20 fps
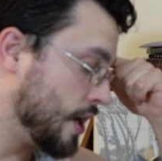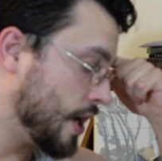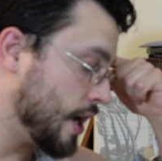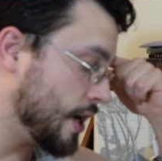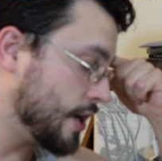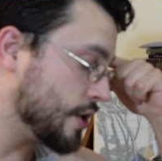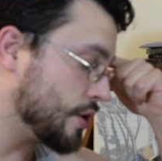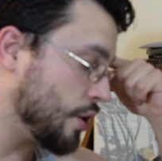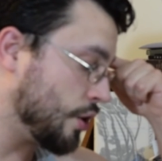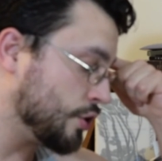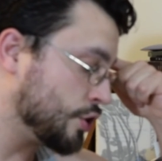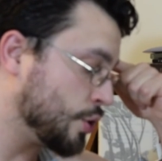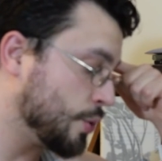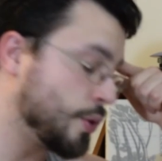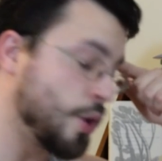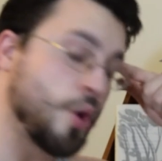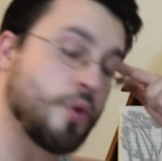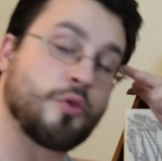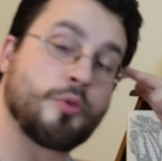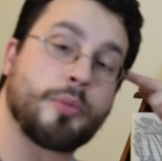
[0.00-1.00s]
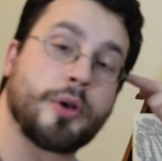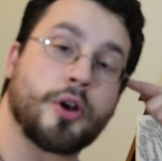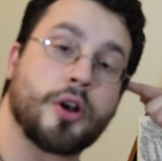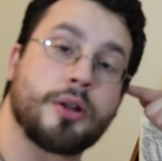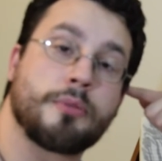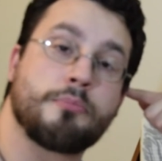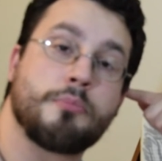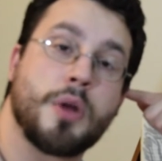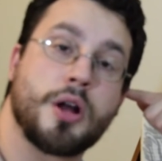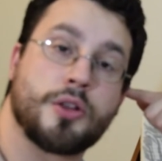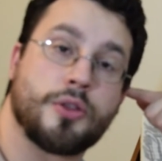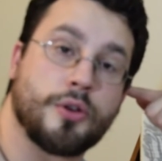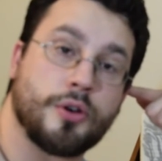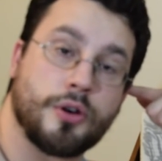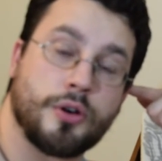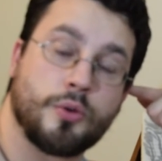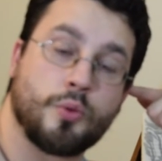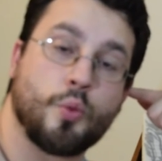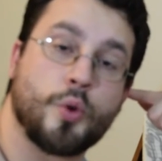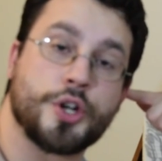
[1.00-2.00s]
it is also an overbearing
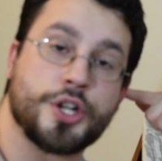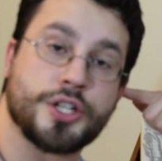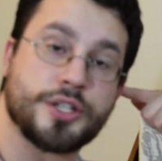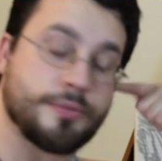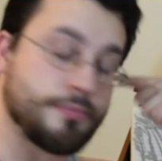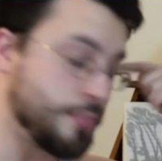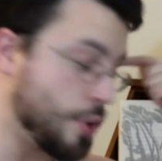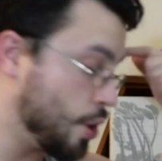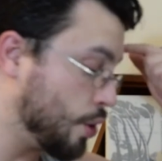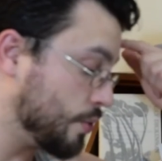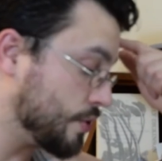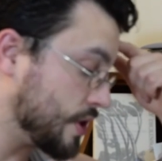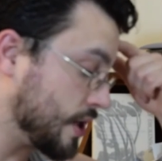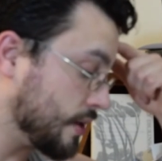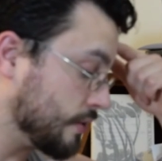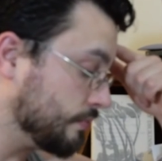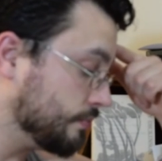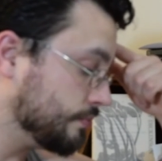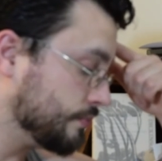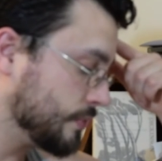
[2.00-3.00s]
mother, which is imposing.